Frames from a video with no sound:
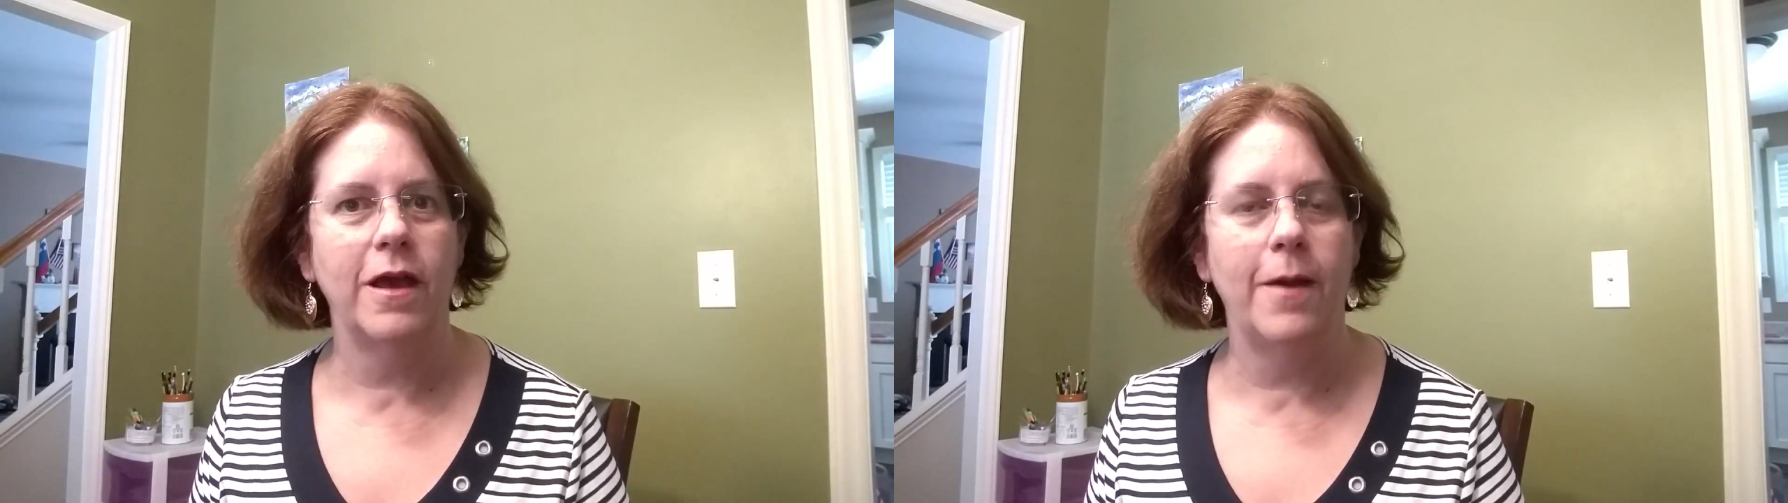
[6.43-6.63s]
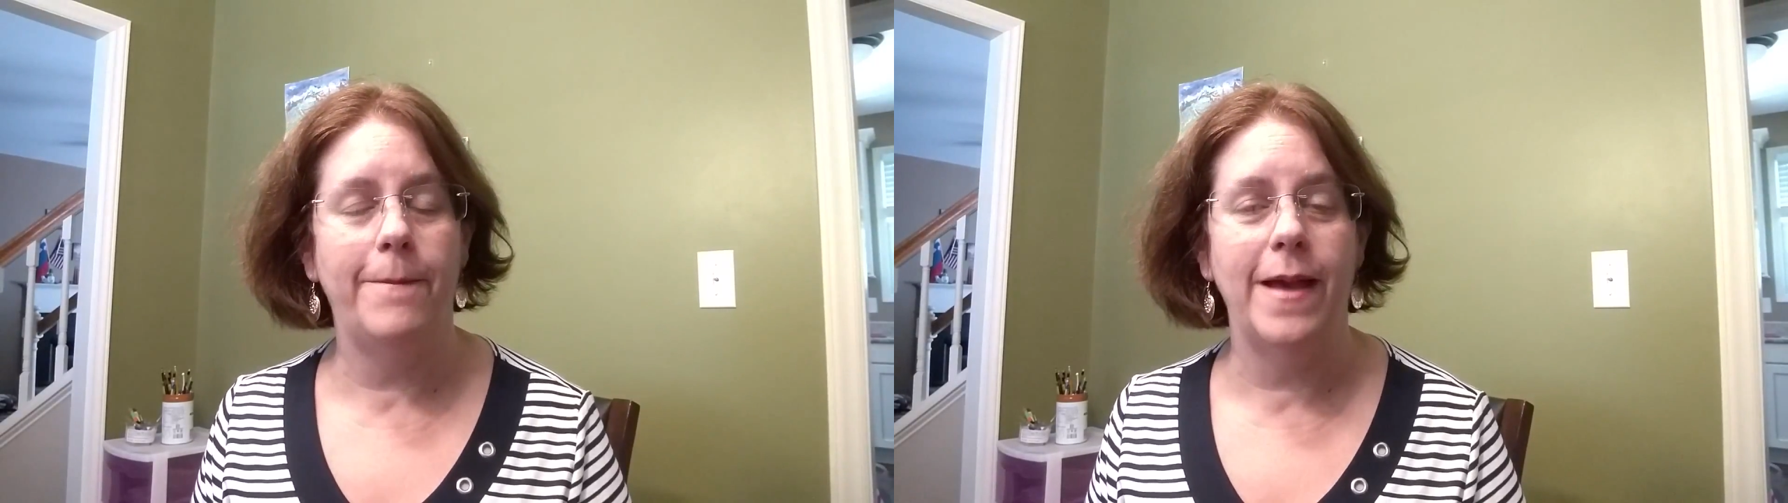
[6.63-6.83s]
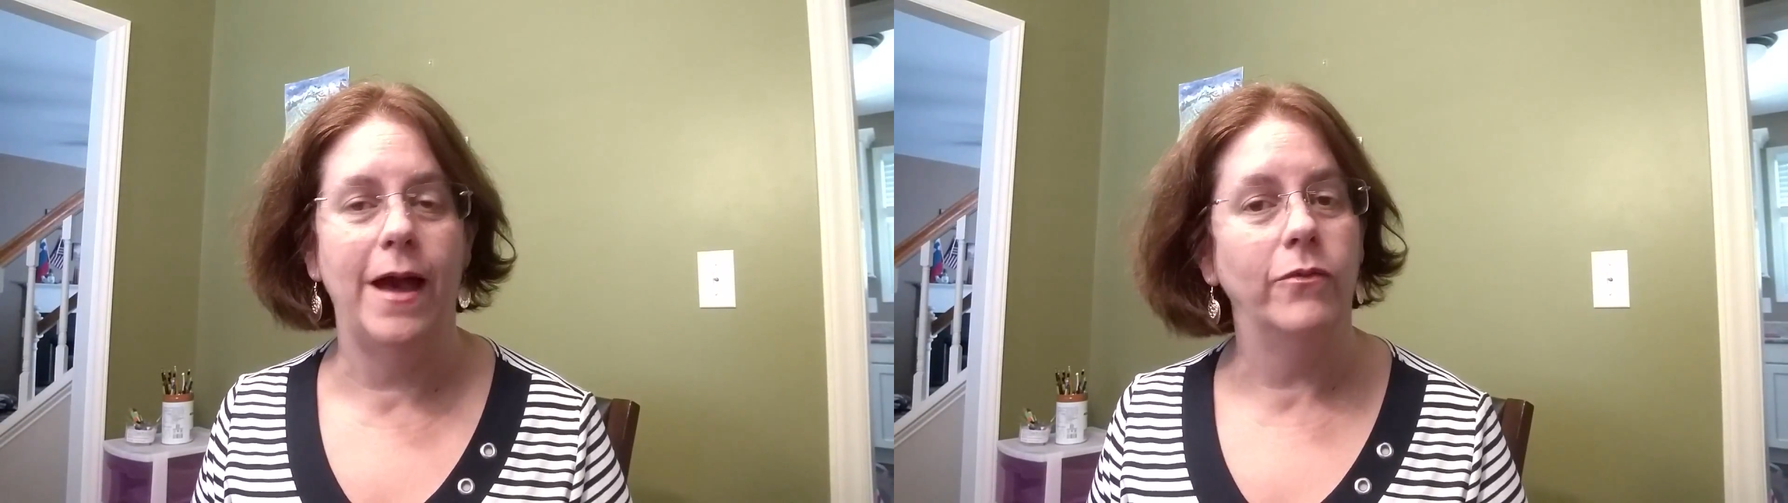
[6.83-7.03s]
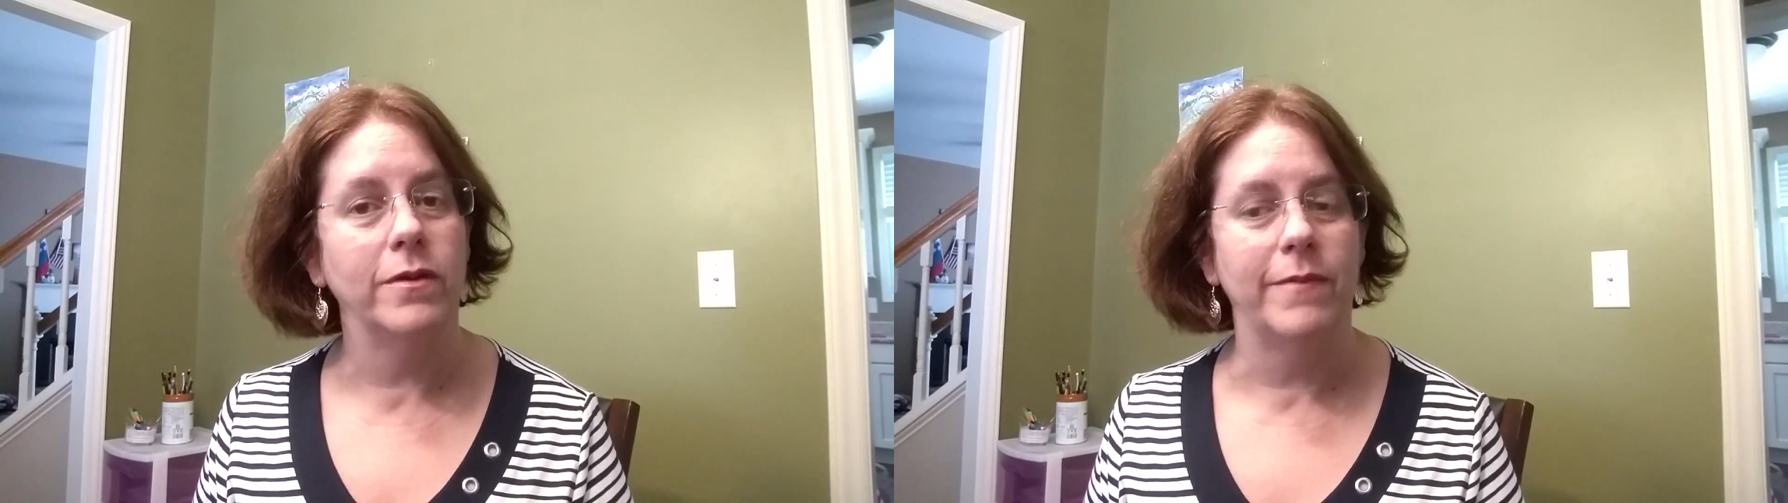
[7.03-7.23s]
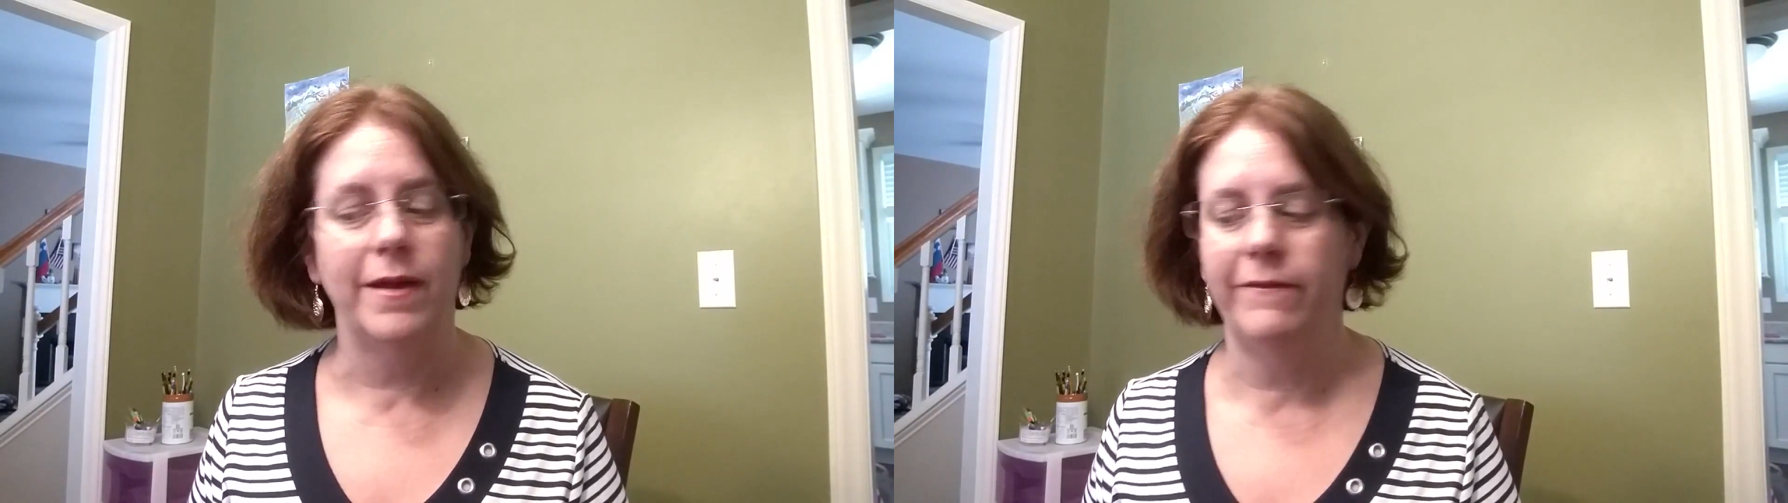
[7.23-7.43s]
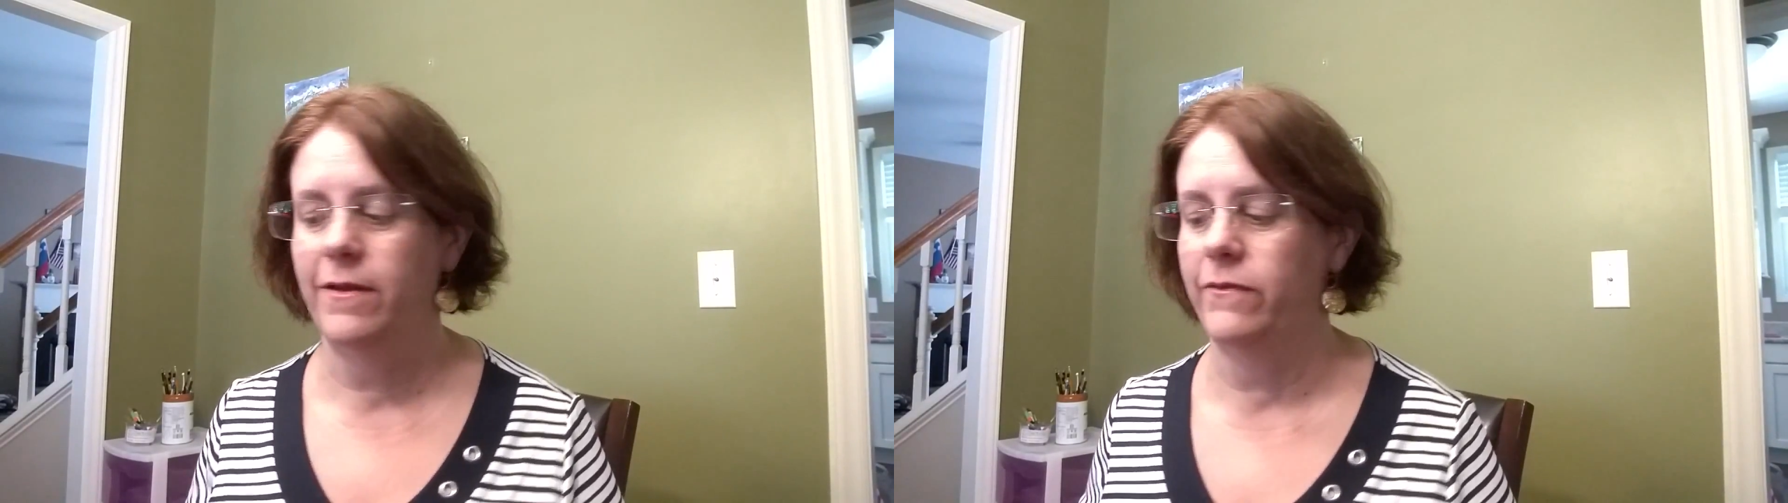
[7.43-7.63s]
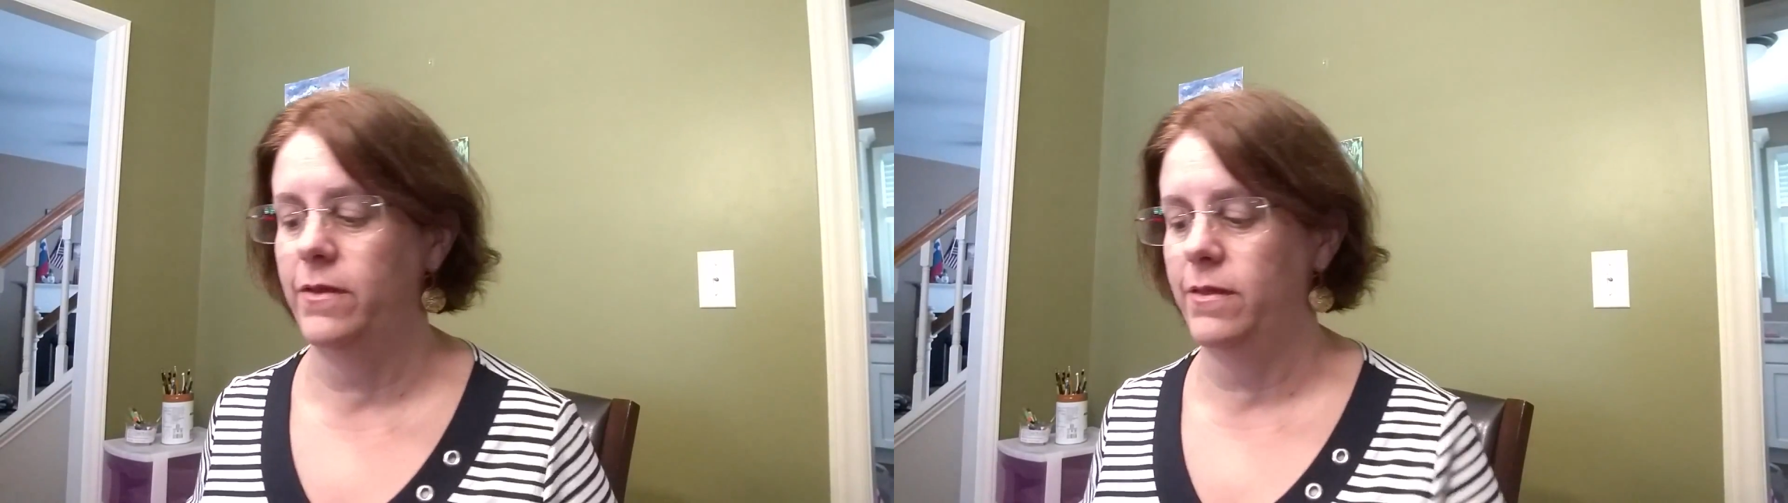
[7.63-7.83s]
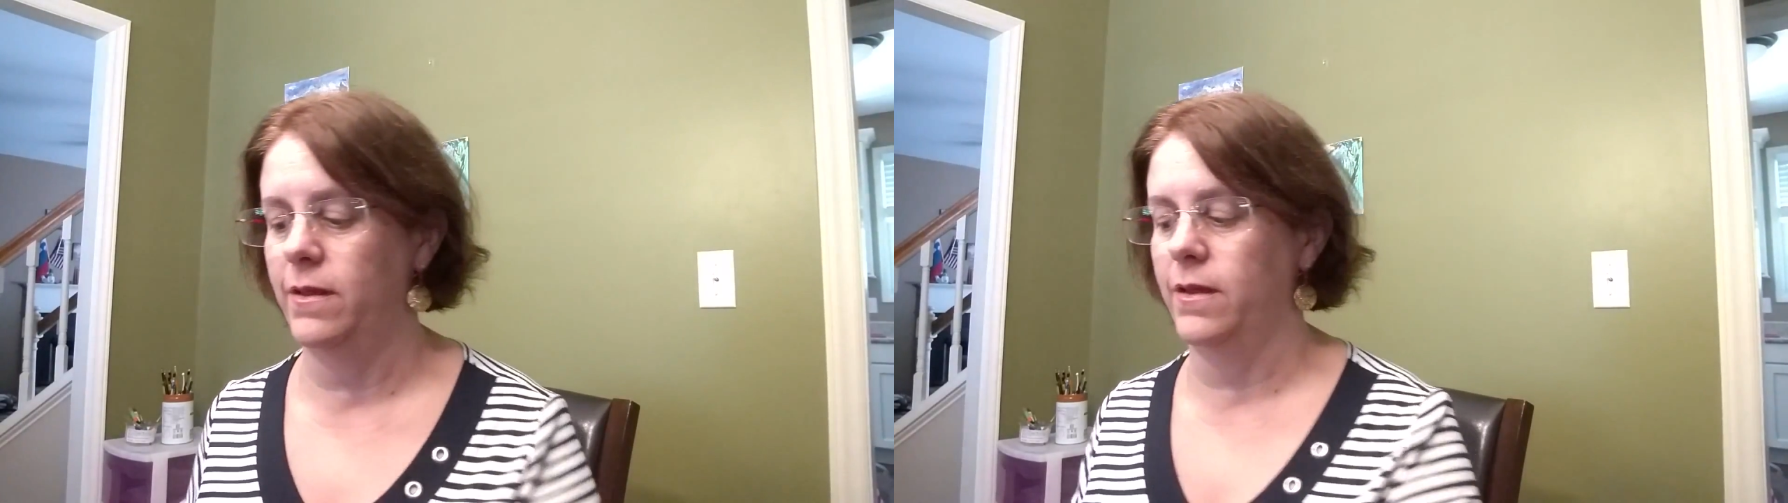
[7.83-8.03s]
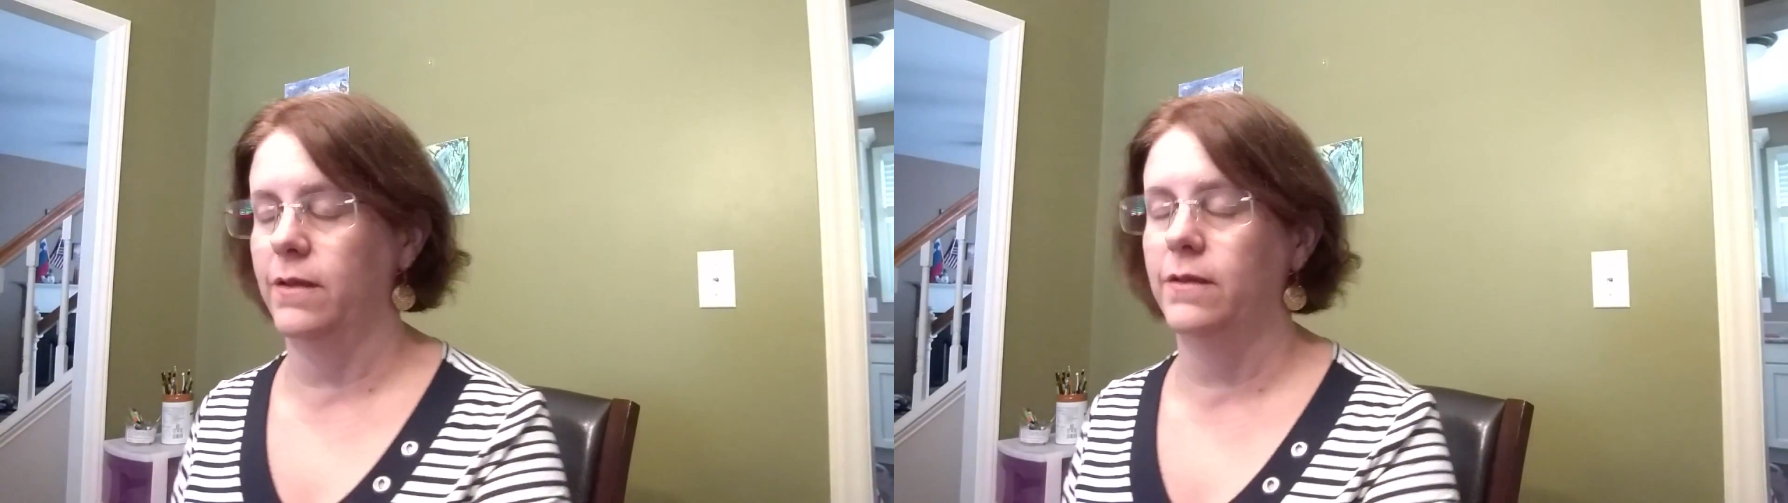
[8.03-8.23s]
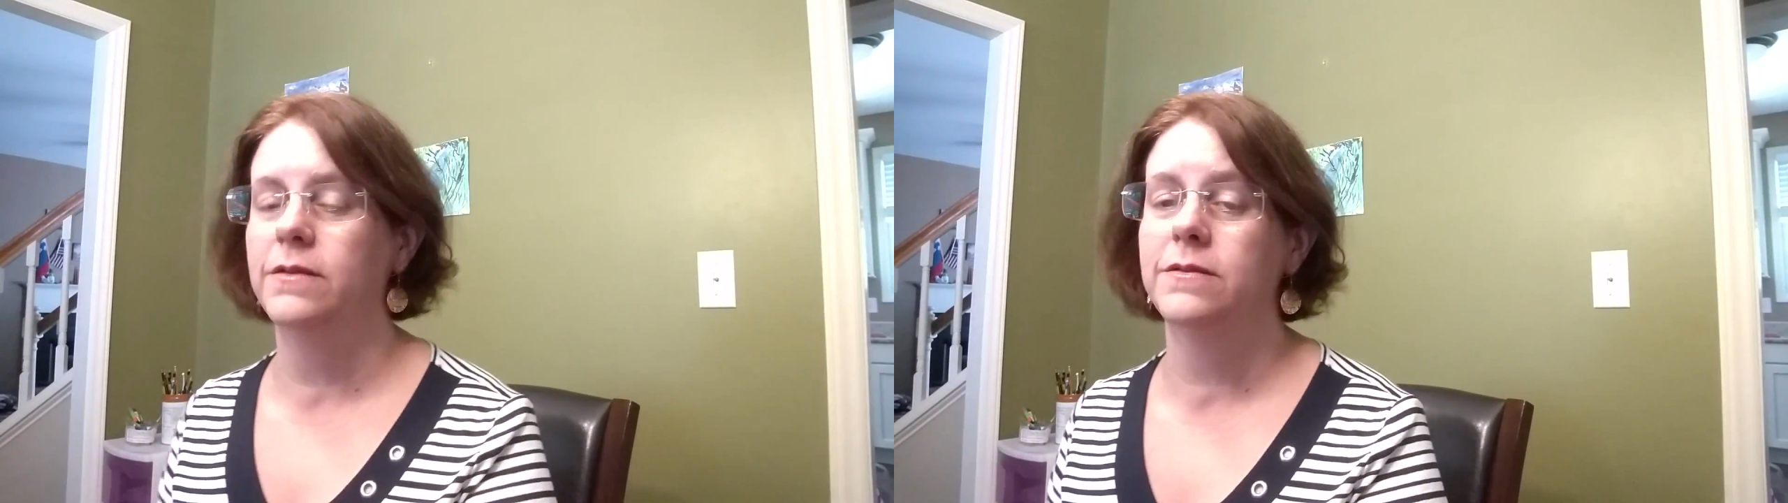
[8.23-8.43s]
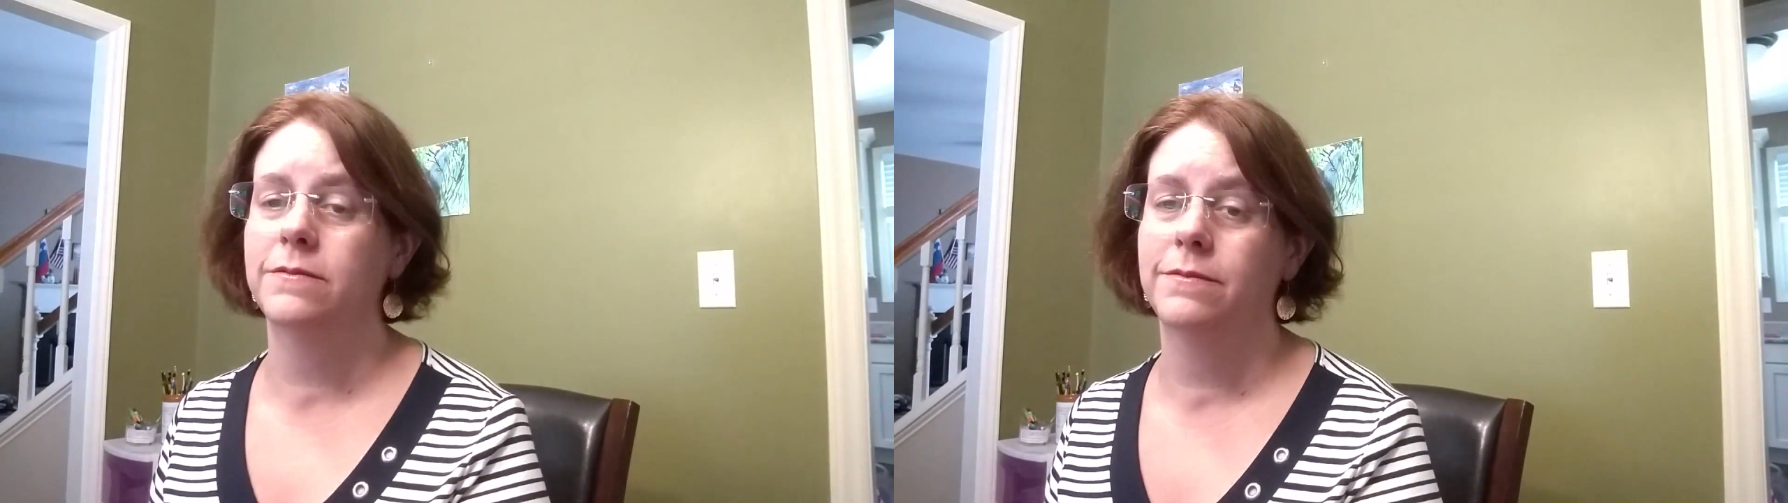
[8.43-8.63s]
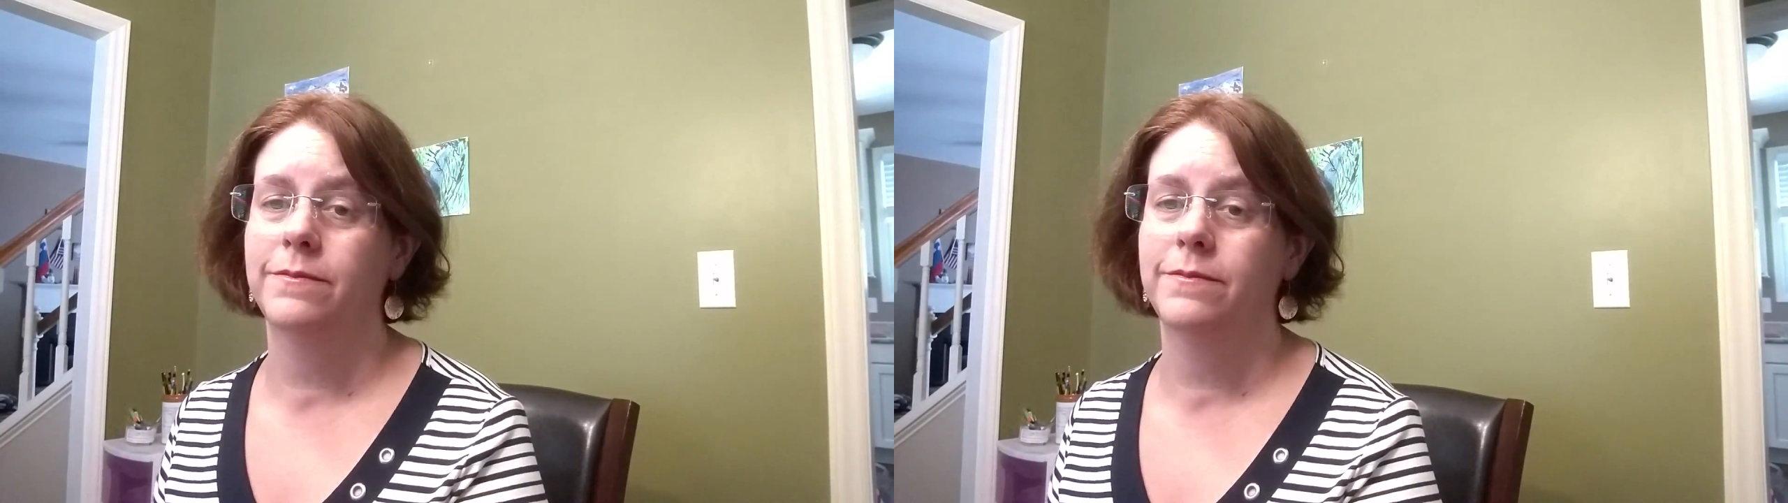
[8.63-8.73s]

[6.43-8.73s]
about one of my favorite things,